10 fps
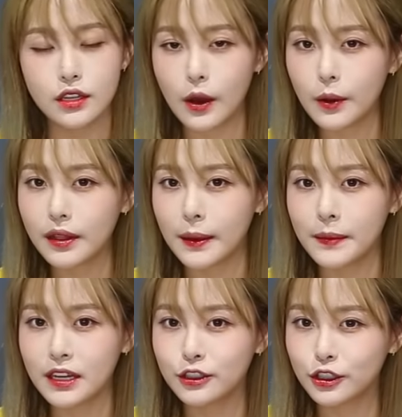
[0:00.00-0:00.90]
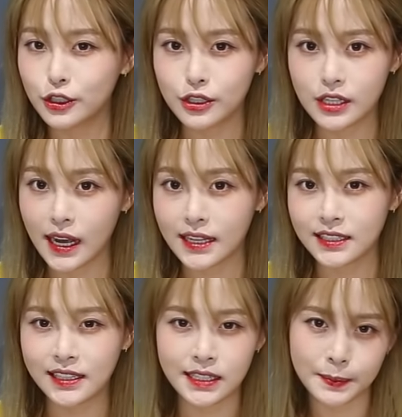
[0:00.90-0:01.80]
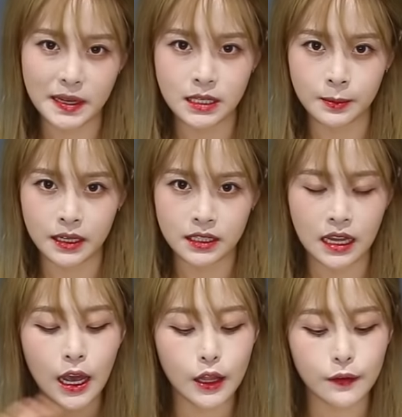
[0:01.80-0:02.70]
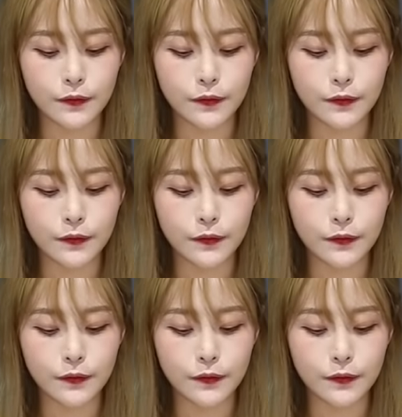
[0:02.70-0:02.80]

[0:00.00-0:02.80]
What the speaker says: So let me introduce you guys to the specimen. The